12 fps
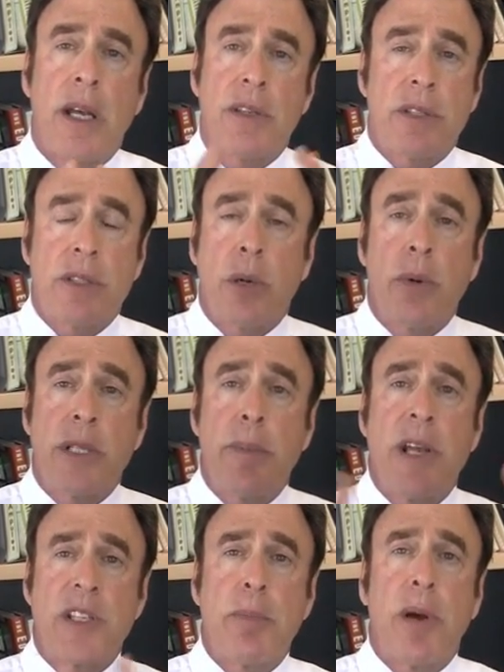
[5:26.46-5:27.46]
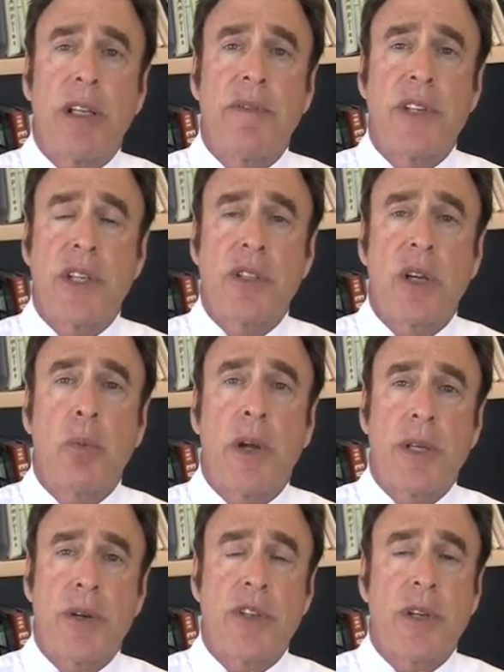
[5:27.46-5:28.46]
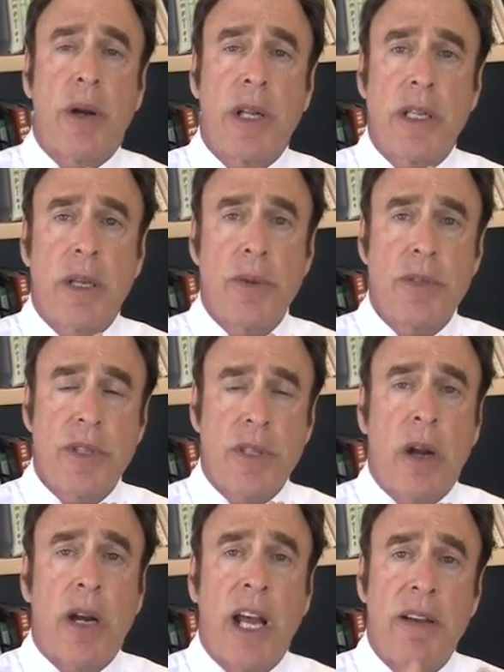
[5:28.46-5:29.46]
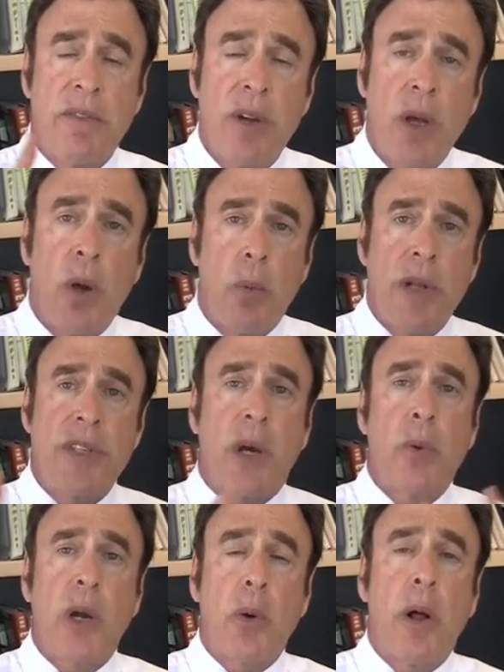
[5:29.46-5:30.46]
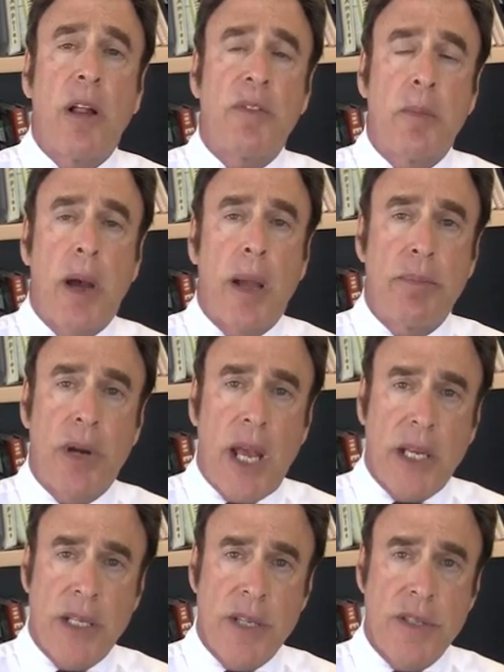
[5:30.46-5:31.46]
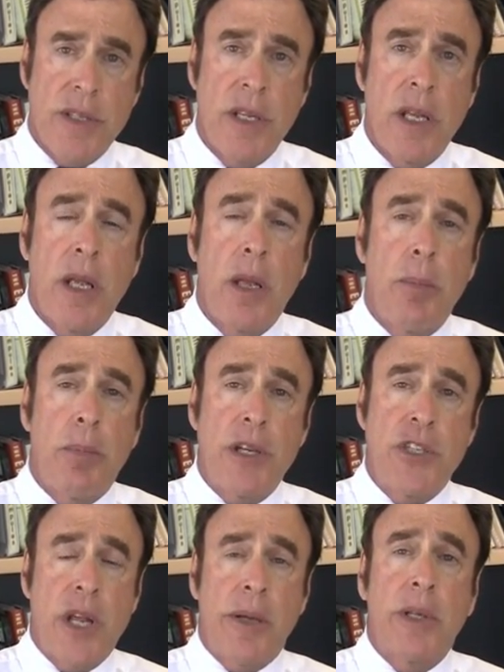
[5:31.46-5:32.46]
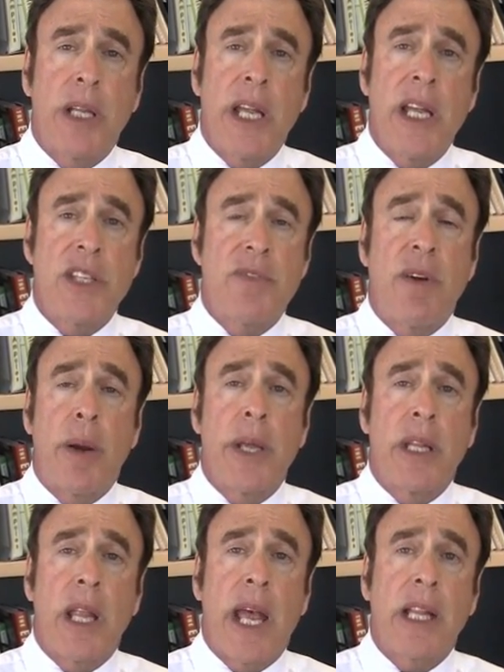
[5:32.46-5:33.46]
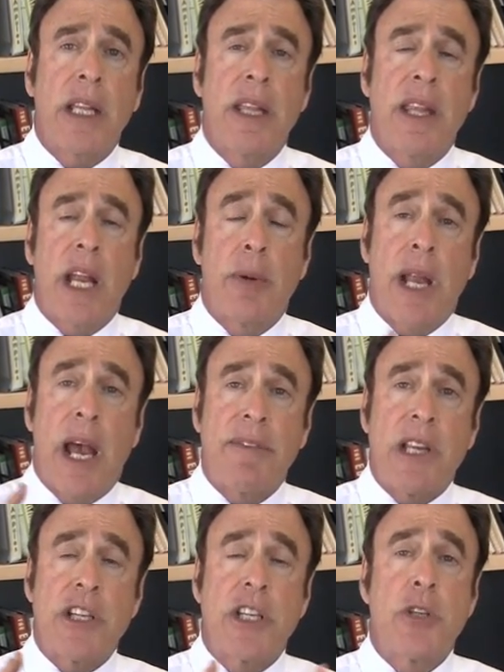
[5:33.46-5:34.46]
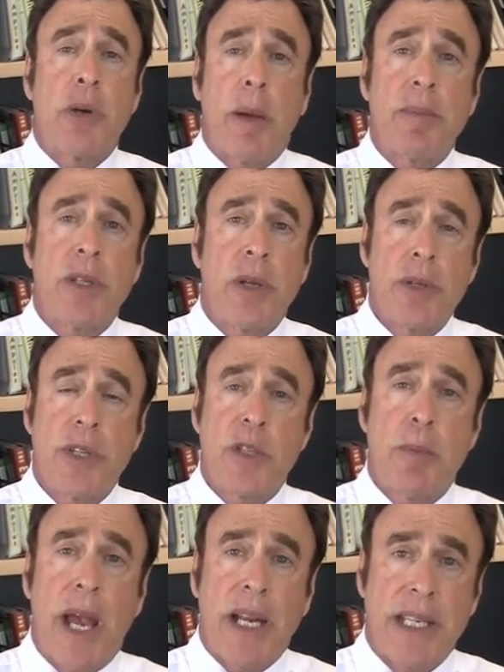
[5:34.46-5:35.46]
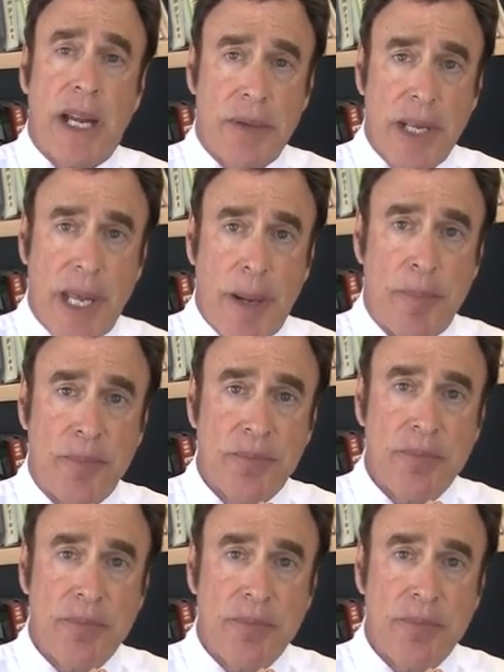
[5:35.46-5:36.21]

So it depends upon the physician what their starting doses are. I have ones that work well for my practice, but generally it's very unlikely that I would have to actually drop the dosage back down again.